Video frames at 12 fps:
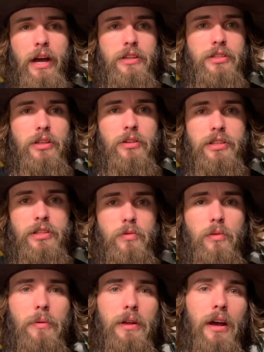So this is
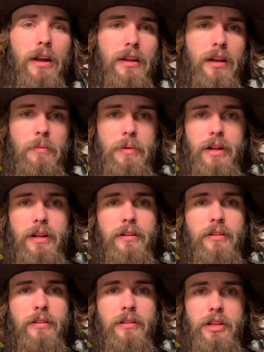where we gotta come in
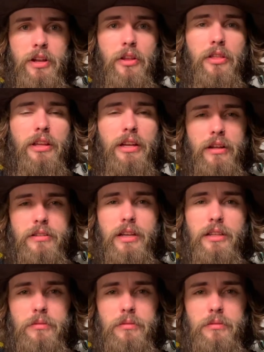and, think outside